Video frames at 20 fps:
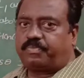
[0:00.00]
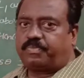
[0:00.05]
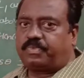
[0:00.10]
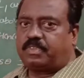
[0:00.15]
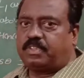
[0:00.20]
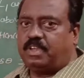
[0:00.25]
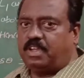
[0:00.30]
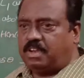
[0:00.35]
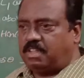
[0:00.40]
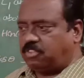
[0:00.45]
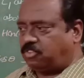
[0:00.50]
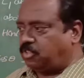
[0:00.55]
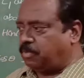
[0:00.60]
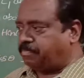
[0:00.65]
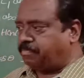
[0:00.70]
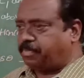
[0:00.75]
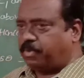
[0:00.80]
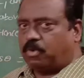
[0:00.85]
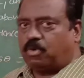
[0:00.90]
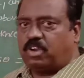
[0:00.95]
It is
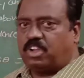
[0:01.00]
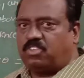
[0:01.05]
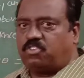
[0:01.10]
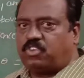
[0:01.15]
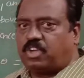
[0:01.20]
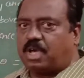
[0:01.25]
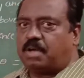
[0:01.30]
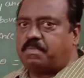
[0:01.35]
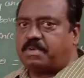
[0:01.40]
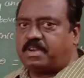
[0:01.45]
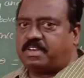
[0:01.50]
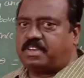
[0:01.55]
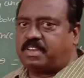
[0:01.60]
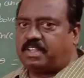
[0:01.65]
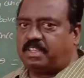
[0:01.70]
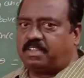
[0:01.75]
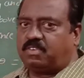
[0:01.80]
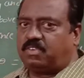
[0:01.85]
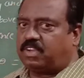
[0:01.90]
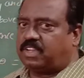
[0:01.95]
purely
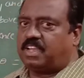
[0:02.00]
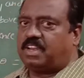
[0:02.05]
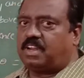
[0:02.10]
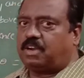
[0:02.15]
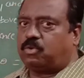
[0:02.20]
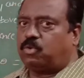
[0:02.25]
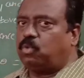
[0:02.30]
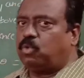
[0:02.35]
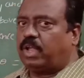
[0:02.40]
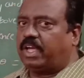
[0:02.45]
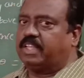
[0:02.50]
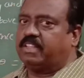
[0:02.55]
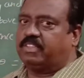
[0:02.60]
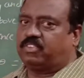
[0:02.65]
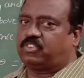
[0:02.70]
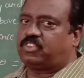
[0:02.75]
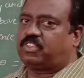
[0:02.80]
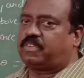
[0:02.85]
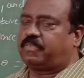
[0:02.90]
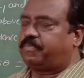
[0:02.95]
geometry. Okay, na? Two
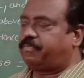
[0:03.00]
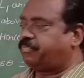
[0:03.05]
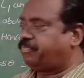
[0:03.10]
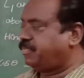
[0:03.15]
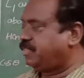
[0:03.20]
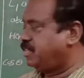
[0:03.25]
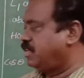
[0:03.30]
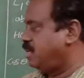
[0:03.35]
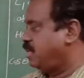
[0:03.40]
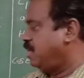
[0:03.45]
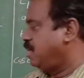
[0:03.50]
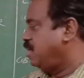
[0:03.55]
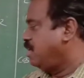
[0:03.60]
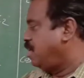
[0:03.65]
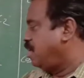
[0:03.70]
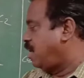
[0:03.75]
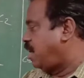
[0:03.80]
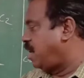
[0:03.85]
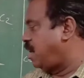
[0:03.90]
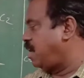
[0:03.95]
lines.
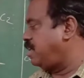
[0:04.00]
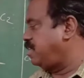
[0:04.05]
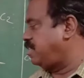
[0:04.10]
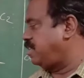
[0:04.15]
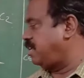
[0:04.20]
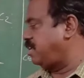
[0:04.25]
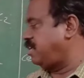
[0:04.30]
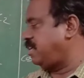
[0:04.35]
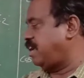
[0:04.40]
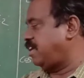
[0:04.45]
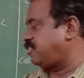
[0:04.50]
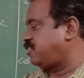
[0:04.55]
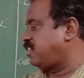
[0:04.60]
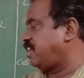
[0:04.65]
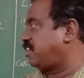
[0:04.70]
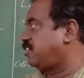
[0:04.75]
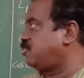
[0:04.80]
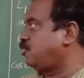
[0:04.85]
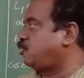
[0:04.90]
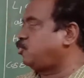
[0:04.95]
Horizon,
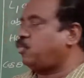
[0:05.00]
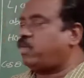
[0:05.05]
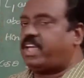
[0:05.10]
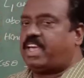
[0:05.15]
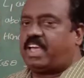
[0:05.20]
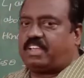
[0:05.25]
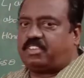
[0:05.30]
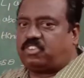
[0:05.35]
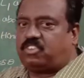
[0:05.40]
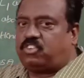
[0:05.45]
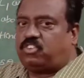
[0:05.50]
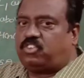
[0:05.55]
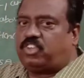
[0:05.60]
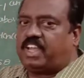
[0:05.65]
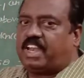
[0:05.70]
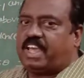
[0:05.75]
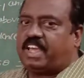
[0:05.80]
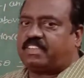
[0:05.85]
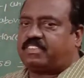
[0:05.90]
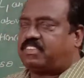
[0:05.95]
x-axis, y-axis,
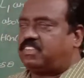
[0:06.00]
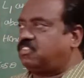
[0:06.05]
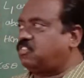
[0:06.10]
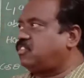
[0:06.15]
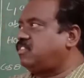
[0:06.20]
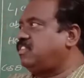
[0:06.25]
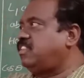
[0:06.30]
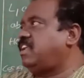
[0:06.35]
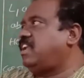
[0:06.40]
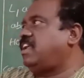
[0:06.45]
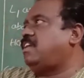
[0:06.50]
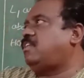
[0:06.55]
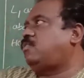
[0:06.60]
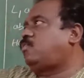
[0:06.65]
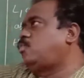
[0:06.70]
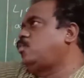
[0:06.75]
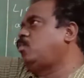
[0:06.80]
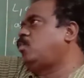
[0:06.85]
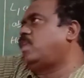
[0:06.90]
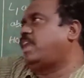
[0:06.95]
z-axis. There are
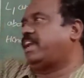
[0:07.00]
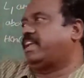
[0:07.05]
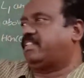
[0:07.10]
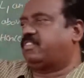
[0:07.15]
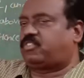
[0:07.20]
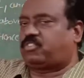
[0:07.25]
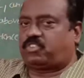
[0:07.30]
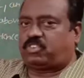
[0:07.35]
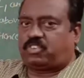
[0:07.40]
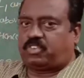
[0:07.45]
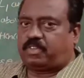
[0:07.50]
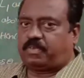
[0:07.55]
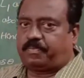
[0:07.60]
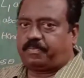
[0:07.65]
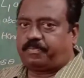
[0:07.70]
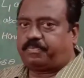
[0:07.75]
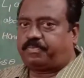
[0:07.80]
two lines.